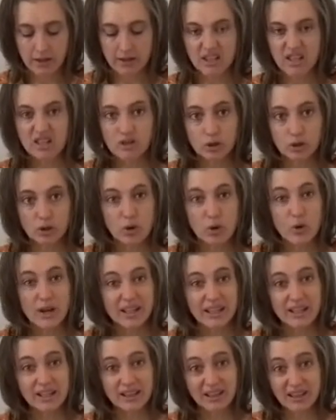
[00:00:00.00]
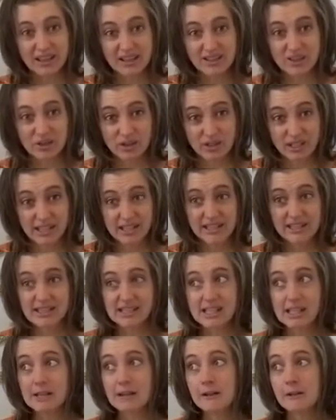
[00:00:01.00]
These are quick. These are
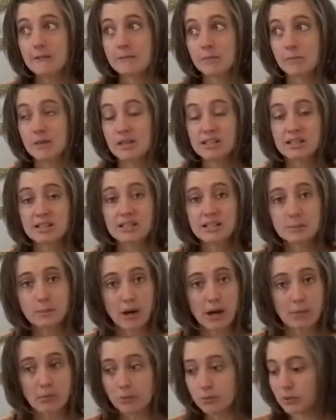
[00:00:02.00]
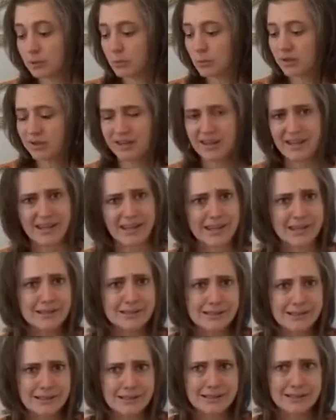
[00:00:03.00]
easy. This is probably one of the
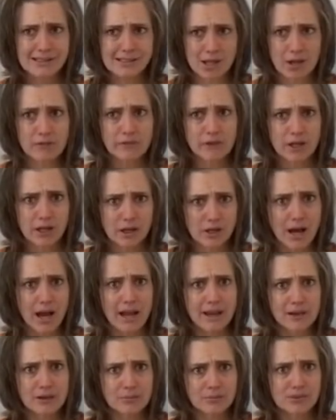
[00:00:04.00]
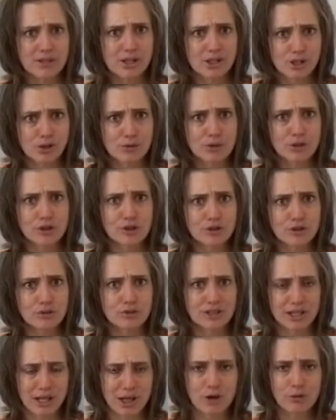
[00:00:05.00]
easiest self-care items that you can do
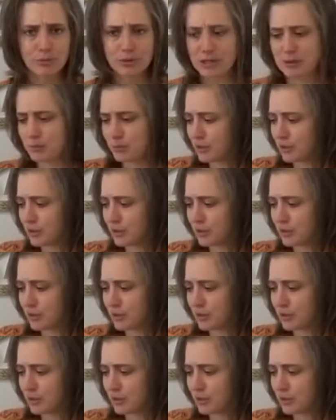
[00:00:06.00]
to help keep